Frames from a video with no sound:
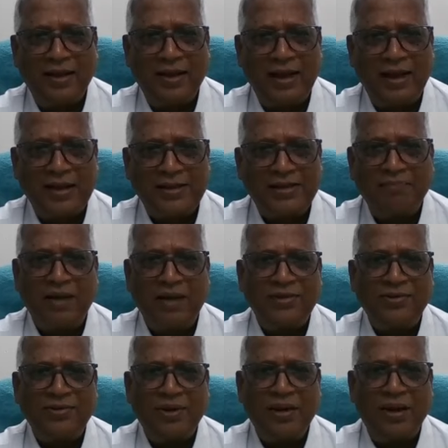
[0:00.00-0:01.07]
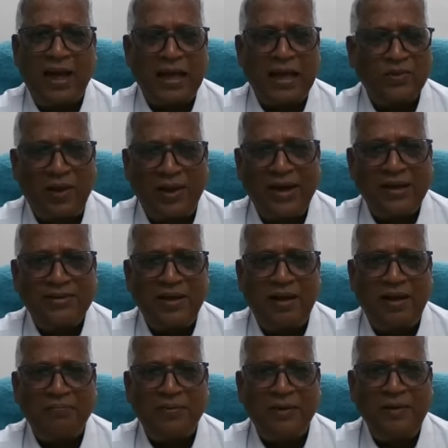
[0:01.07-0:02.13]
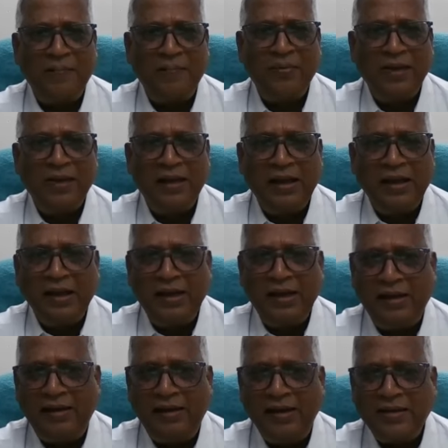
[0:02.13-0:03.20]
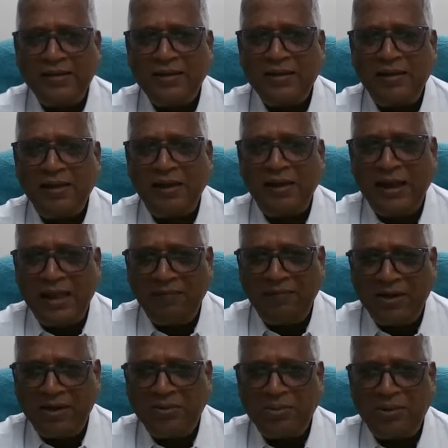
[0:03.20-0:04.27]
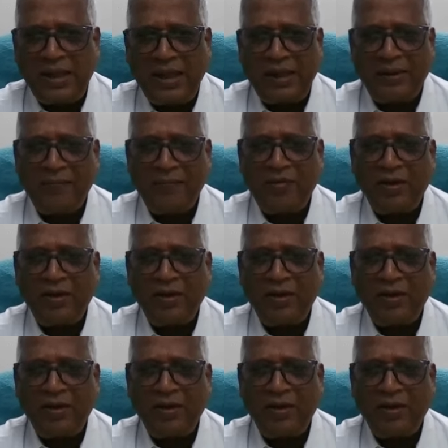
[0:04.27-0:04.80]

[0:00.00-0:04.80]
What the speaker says: HMS, as one example, it is even today,